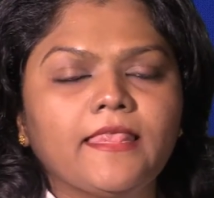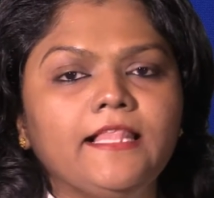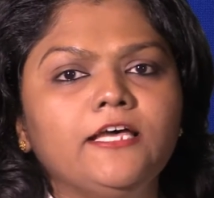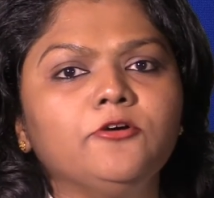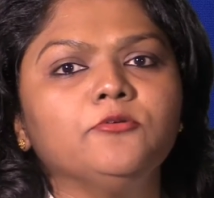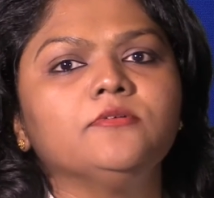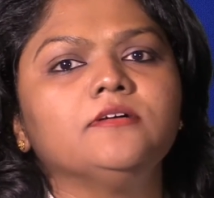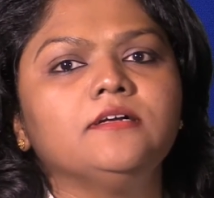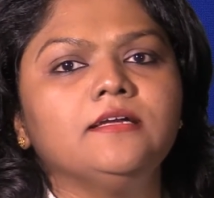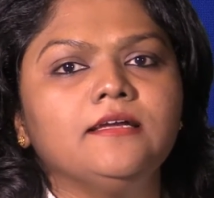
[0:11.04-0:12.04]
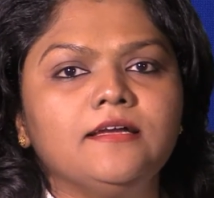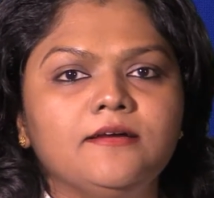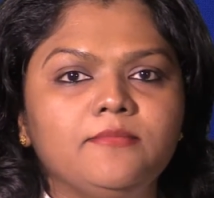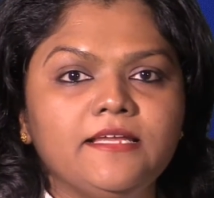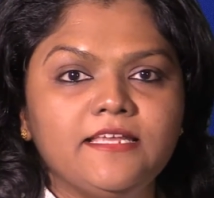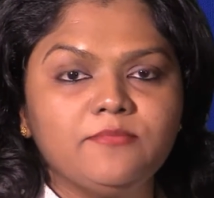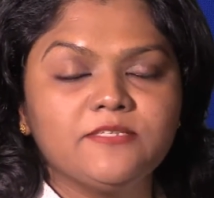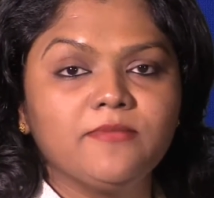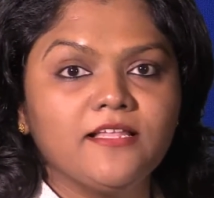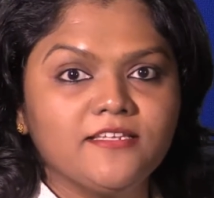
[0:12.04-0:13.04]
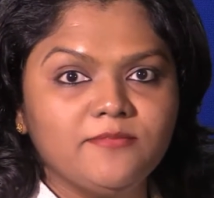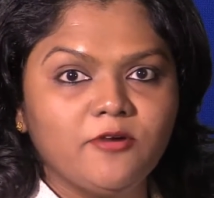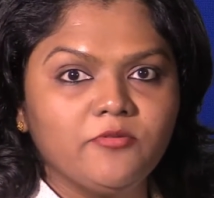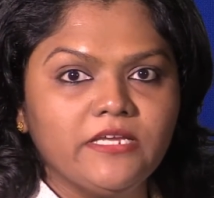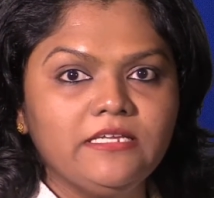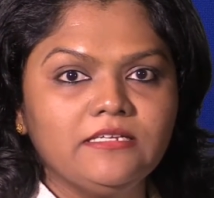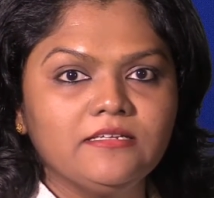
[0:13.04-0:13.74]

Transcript: Hello, my name is Malini Moni.